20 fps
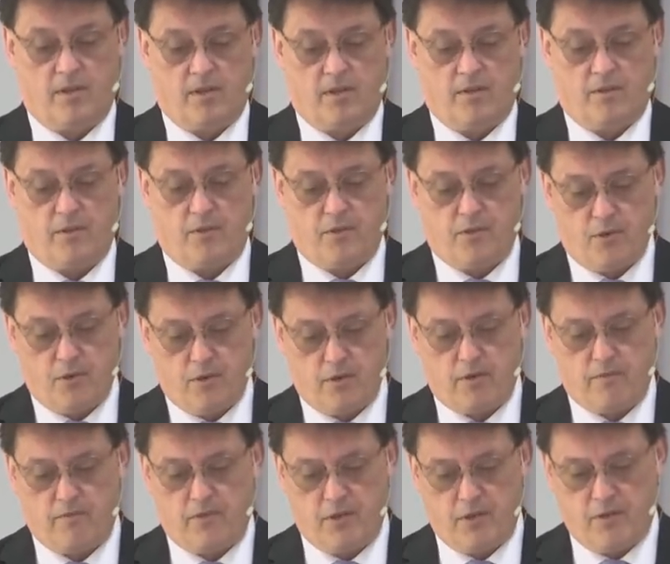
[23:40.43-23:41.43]
The third
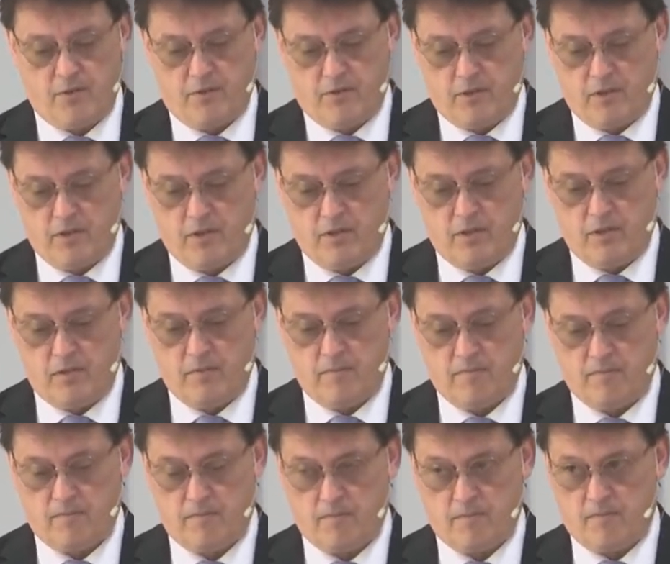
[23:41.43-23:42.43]
event, then,
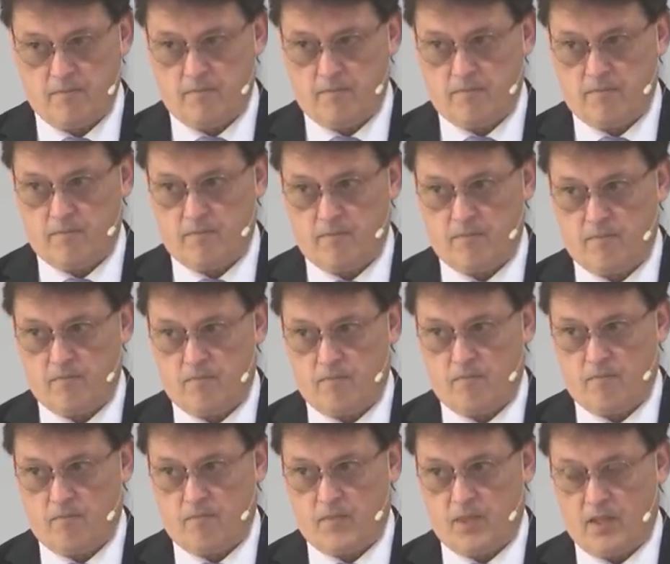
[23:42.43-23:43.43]

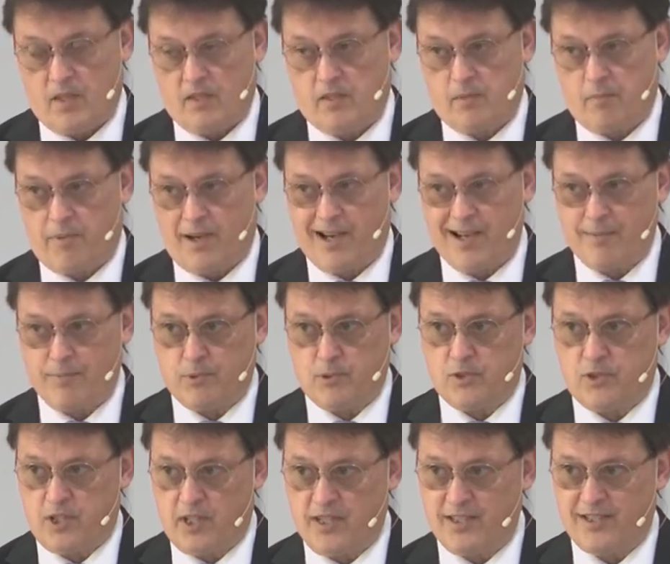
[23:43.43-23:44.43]
that the Bible
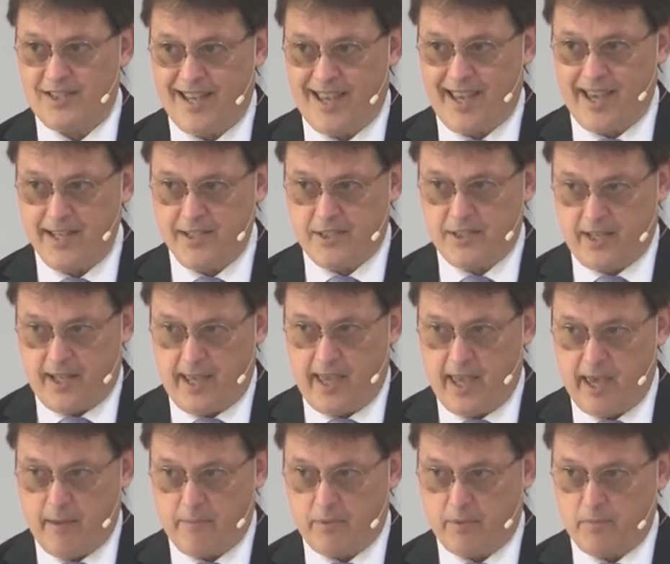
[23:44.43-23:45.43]
says has to
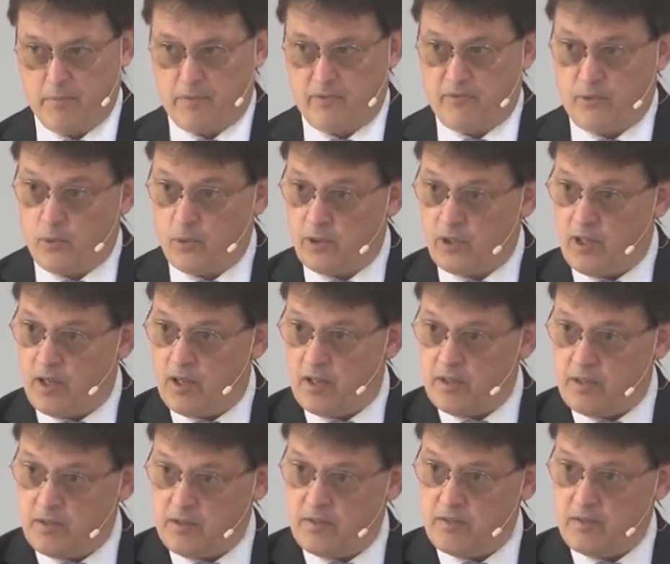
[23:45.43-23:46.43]
happen before
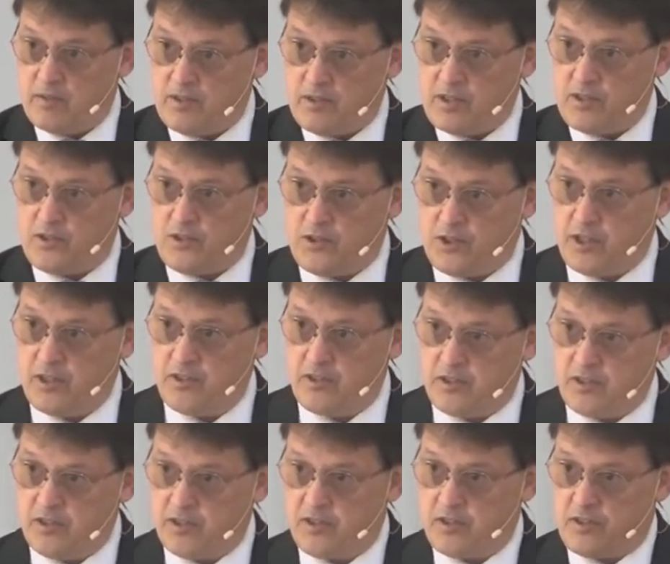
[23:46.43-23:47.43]
God sends
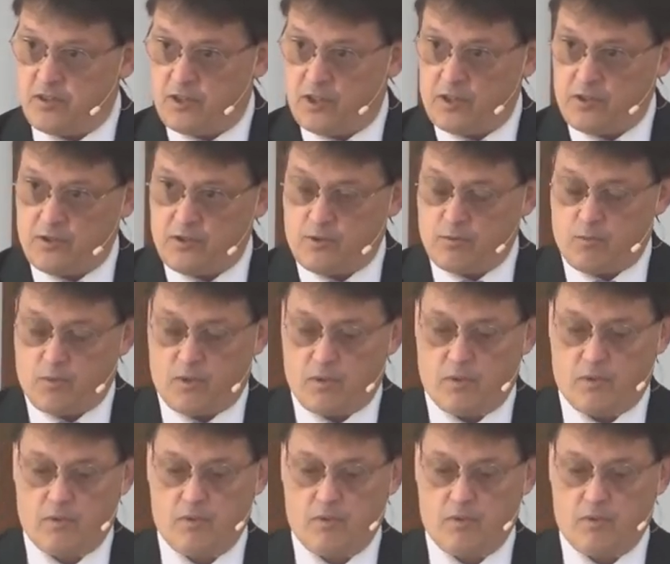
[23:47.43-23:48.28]
Jesus to judge the world